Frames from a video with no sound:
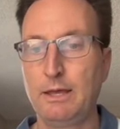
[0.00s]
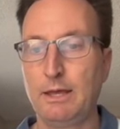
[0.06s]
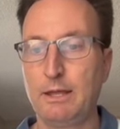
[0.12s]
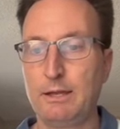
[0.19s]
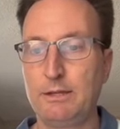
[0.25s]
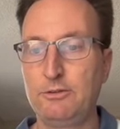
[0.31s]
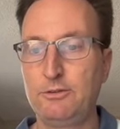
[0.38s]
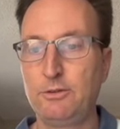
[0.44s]

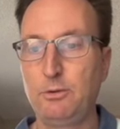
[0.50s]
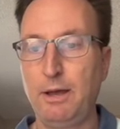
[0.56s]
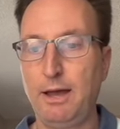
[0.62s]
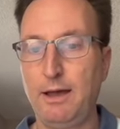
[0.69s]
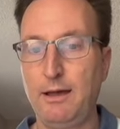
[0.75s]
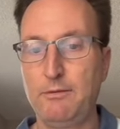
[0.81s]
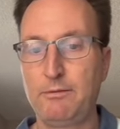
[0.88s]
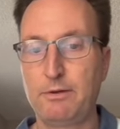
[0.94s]
And I do
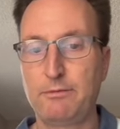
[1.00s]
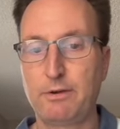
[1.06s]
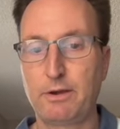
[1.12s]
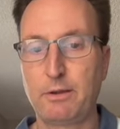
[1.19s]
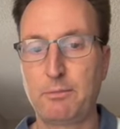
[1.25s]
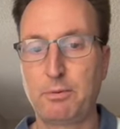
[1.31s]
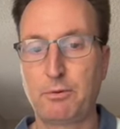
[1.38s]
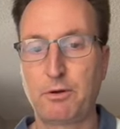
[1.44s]
have a
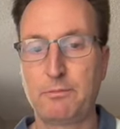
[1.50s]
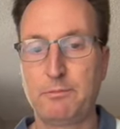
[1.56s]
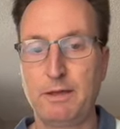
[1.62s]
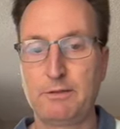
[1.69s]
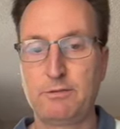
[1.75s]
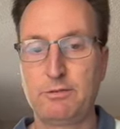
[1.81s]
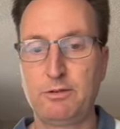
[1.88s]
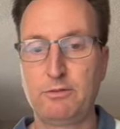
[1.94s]
very important
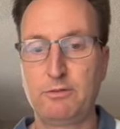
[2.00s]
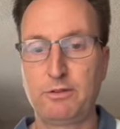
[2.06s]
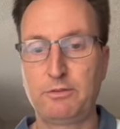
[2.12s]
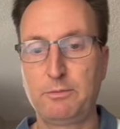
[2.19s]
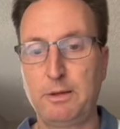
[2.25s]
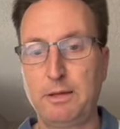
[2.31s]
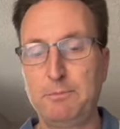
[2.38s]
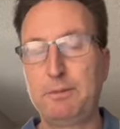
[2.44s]
message.
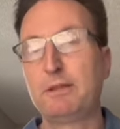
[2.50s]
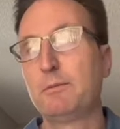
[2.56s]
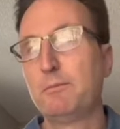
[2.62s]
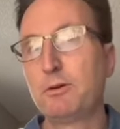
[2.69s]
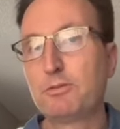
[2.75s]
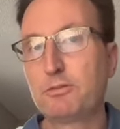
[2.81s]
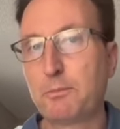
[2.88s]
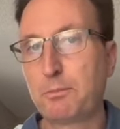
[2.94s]
This might be the
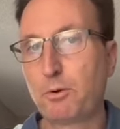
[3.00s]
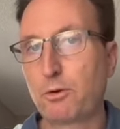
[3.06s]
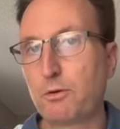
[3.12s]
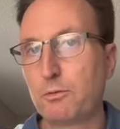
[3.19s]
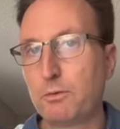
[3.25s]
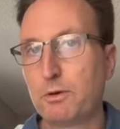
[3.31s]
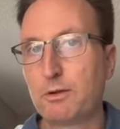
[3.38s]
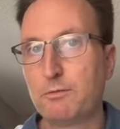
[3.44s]
most
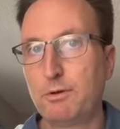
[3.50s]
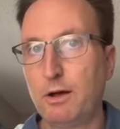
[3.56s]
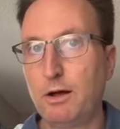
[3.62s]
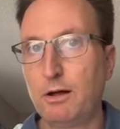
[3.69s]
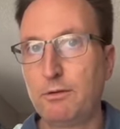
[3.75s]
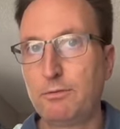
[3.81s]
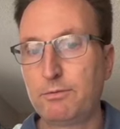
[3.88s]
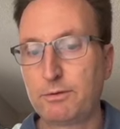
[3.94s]
important one of
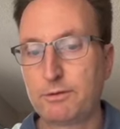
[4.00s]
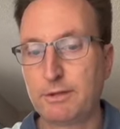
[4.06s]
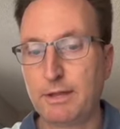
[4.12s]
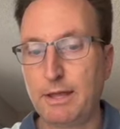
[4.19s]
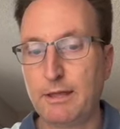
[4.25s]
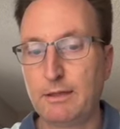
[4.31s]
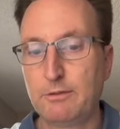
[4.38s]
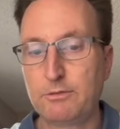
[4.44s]
all for
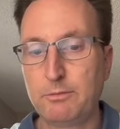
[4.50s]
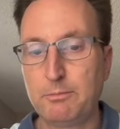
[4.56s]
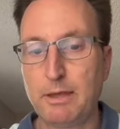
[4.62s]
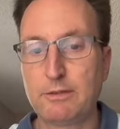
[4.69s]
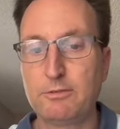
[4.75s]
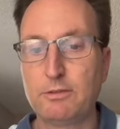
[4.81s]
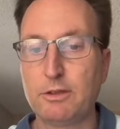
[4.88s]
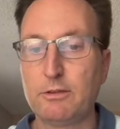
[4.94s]
today's
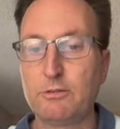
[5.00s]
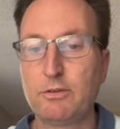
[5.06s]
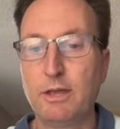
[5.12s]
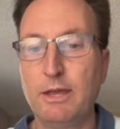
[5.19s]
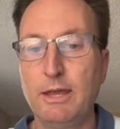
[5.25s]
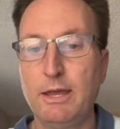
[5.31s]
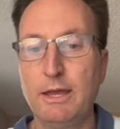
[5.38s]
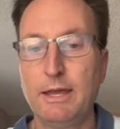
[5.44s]
message.
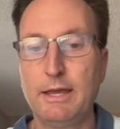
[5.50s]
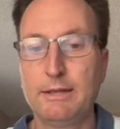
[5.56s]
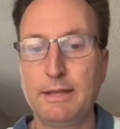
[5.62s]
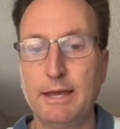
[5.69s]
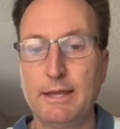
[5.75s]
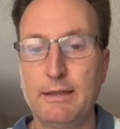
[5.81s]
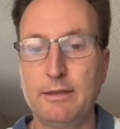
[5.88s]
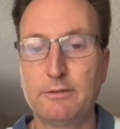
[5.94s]
And
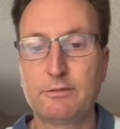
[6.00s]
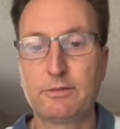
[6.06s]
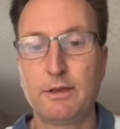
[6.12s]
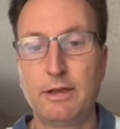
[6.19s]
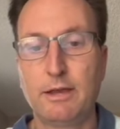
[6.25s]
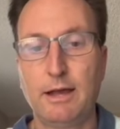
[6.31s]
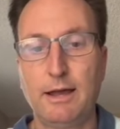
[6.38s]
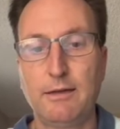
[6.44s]
that is,
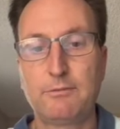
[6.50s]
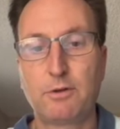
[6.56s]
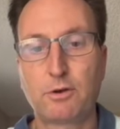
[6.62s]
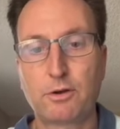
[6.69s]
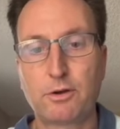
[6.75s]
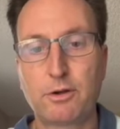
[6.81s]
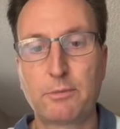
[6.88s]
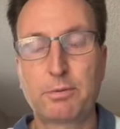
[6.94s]
I've
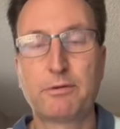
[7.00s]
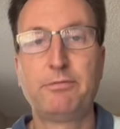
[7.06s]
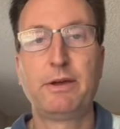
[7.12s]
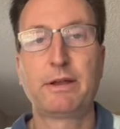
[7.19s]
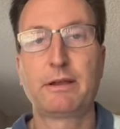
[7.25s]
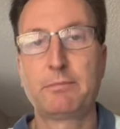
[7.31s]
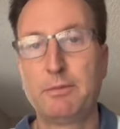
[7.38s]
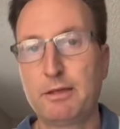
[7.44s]
heard a
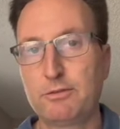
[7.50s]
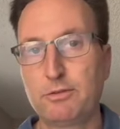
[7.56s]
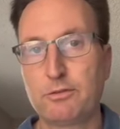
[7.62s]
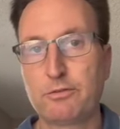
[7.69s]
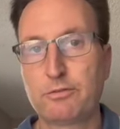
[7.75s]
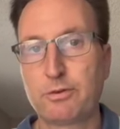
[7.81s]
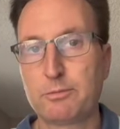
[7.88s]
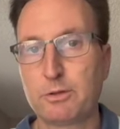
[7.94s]
prophetic
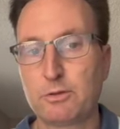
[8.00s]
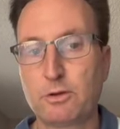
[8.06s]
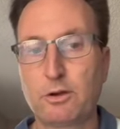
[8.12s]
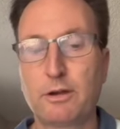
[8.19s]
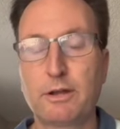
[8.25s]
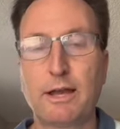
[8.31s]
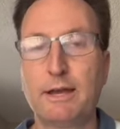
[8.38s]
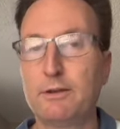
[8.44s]
message from the
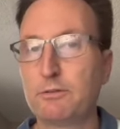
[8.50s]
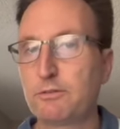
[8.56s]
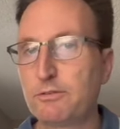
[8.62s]
Lord. I don't